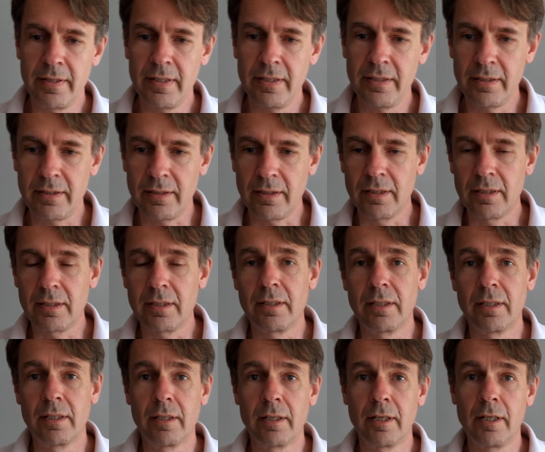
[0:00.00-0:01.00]
this is
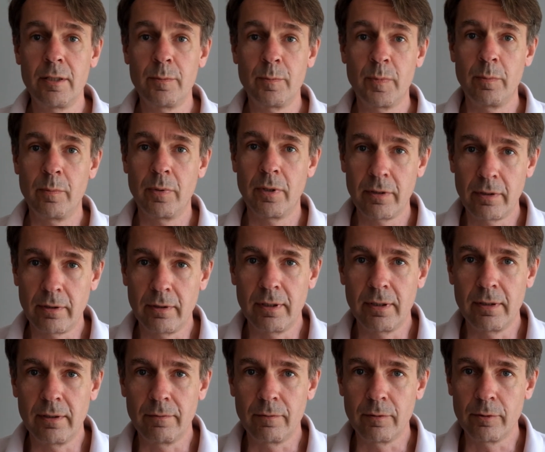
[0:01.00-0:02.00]
the H P
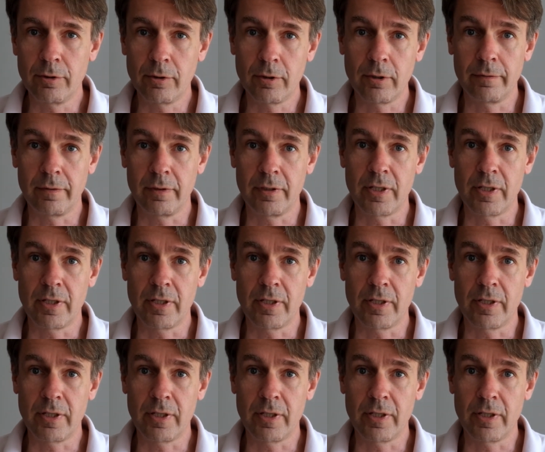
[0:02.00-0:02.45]
Birkeland Photography